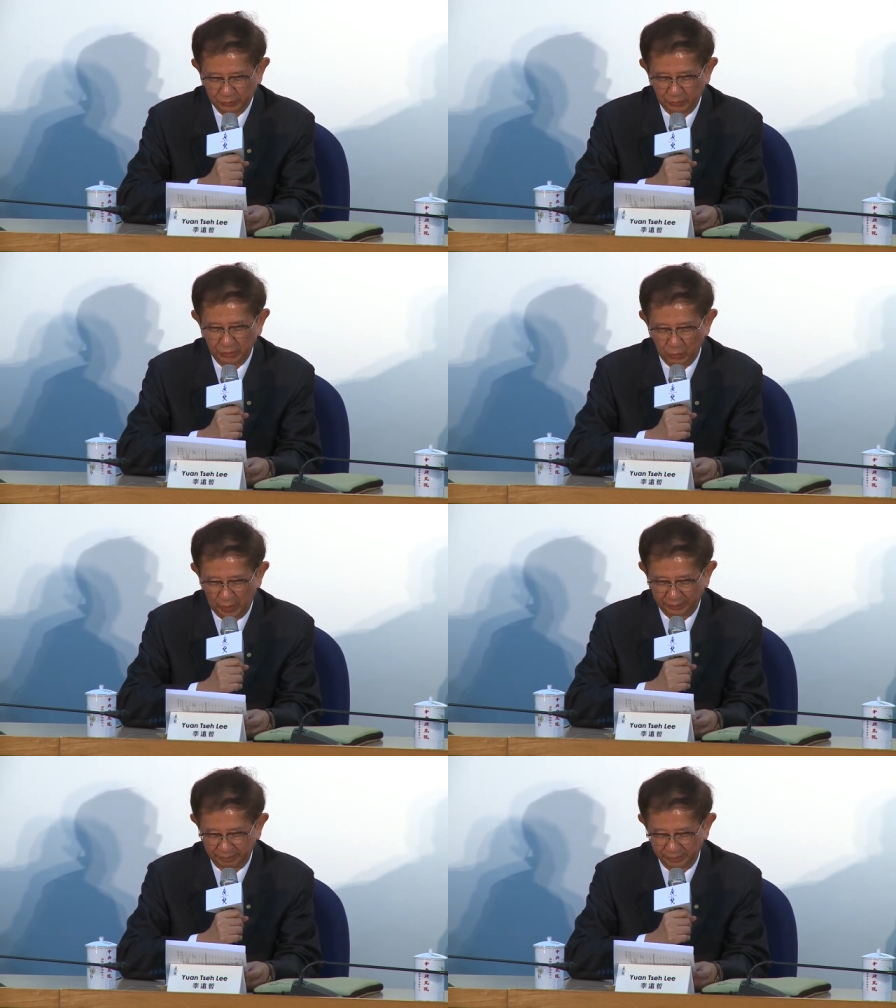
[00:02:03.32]

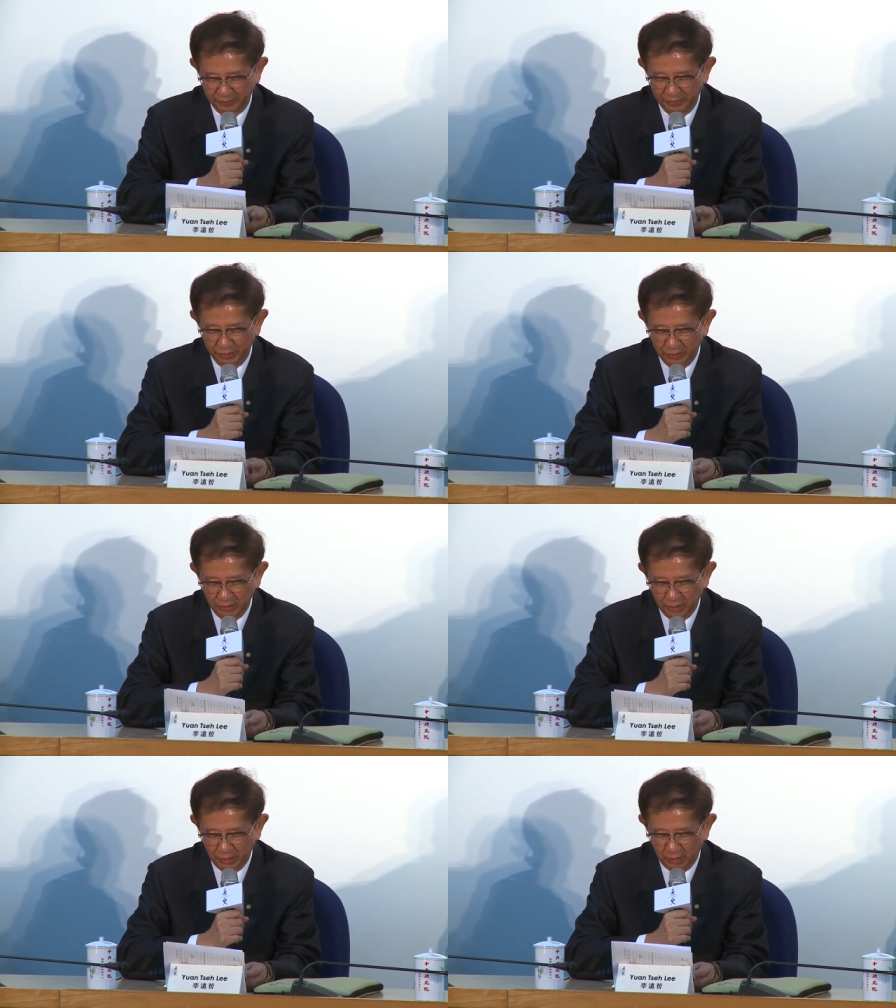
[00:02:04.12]
21,
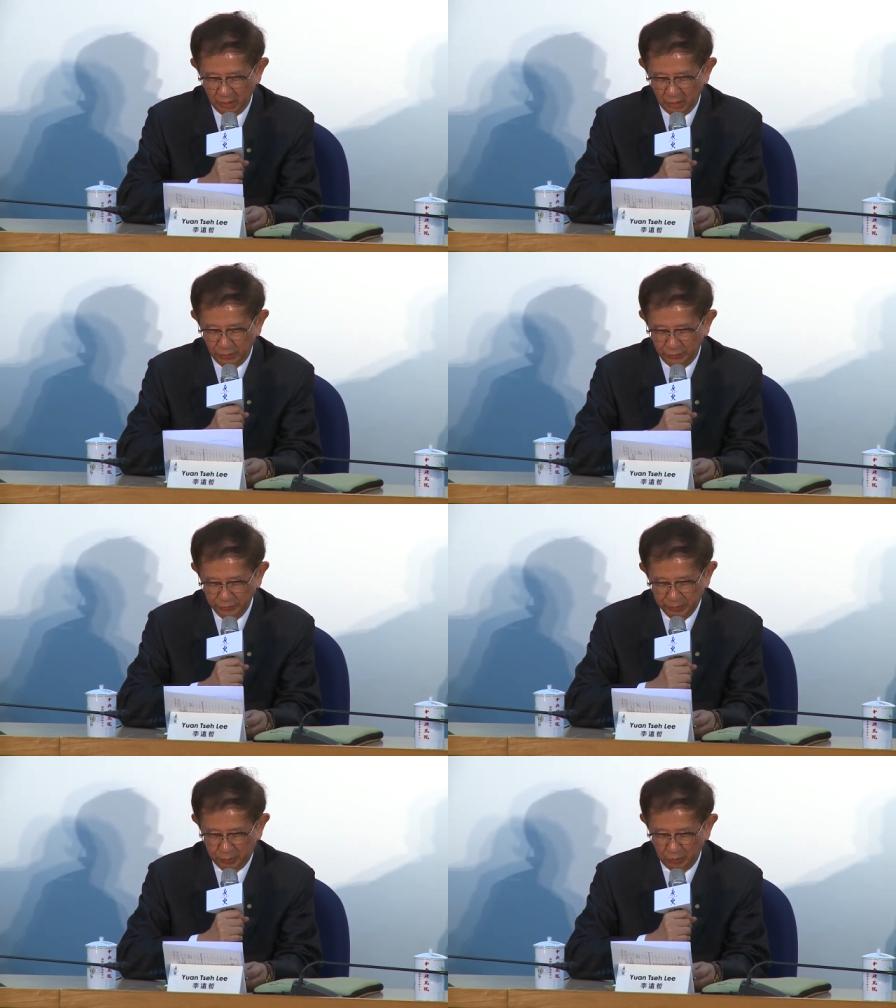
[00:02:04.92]

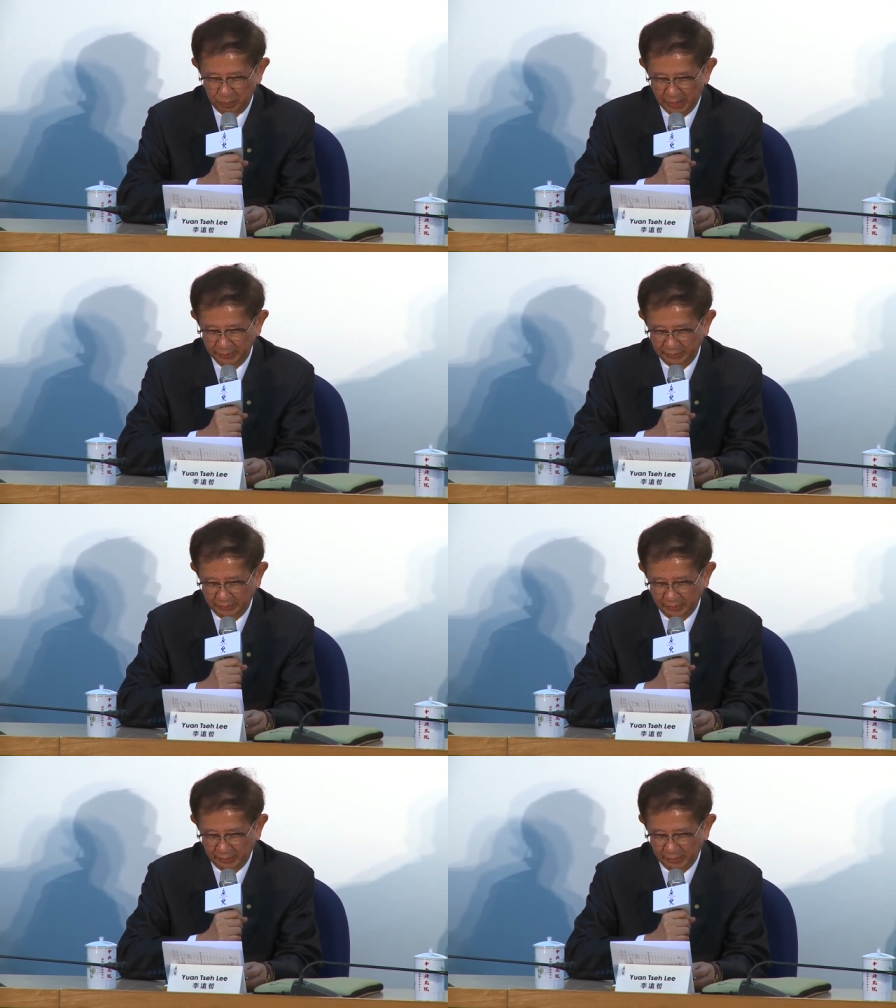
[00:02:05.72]
which provided